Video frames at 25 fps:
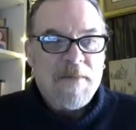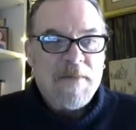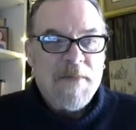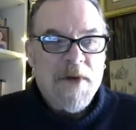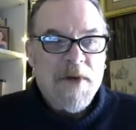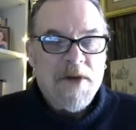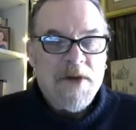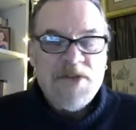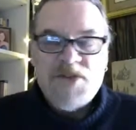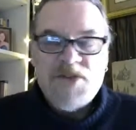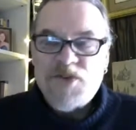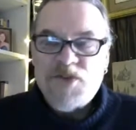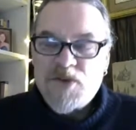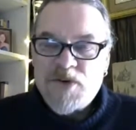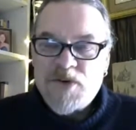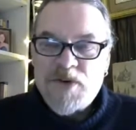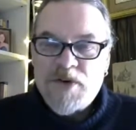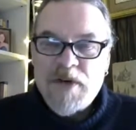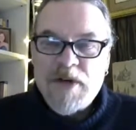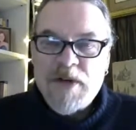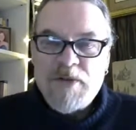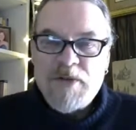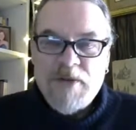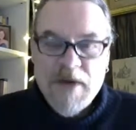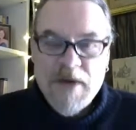a
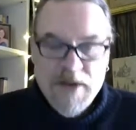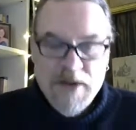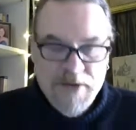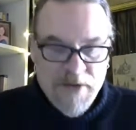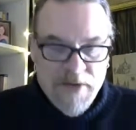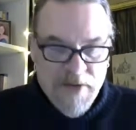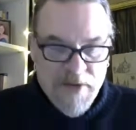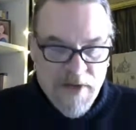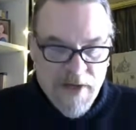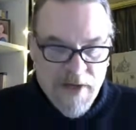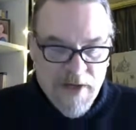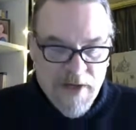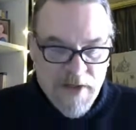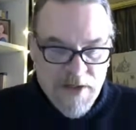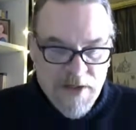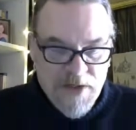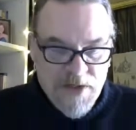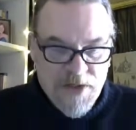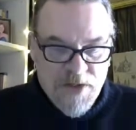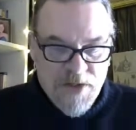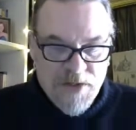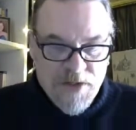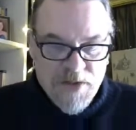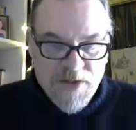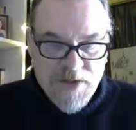story rather, that
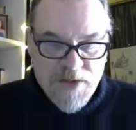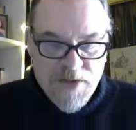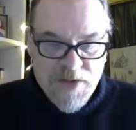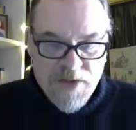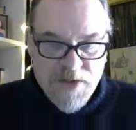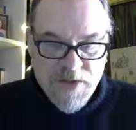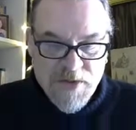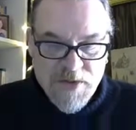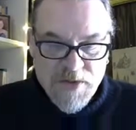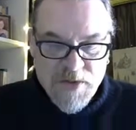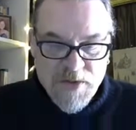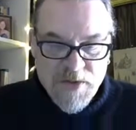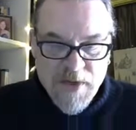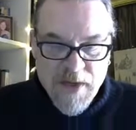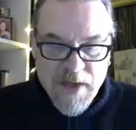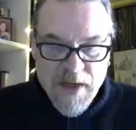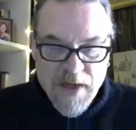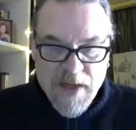is used to